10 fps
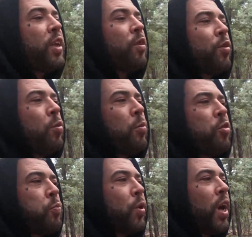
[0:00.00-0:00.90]
everyone
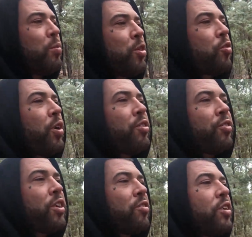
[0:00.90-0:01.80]
was blaming
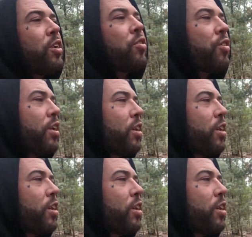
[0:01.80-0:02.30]
360 because he